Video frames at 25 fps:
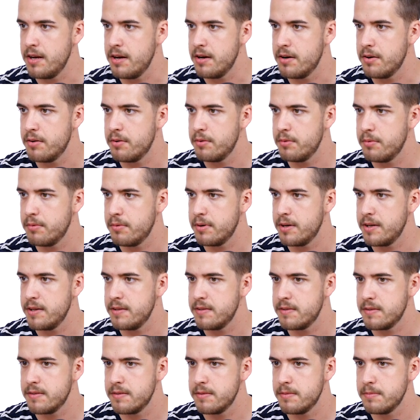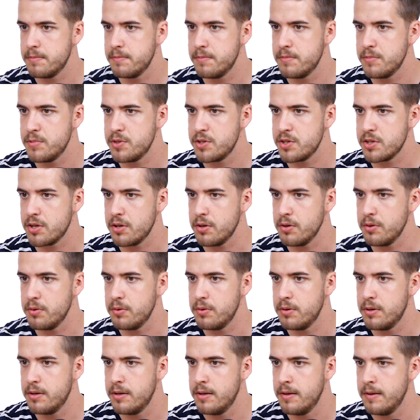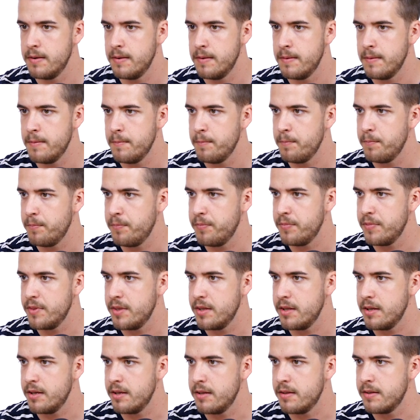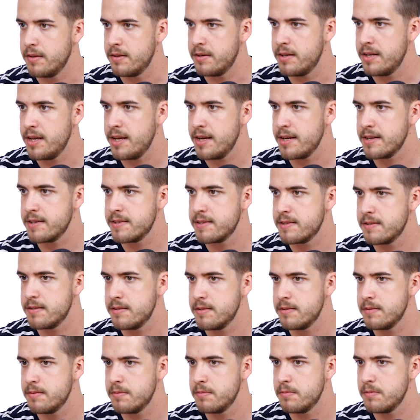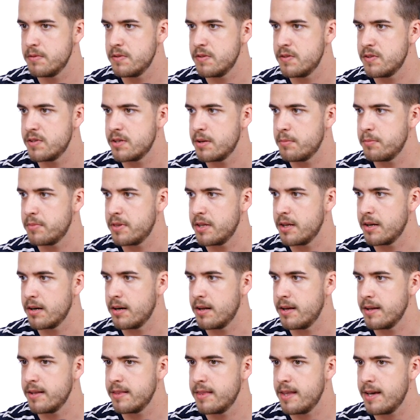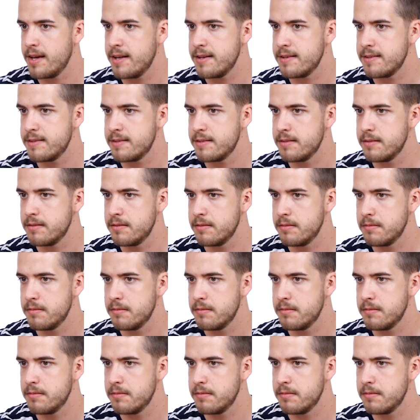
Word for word: here, right? So in the text to something like that.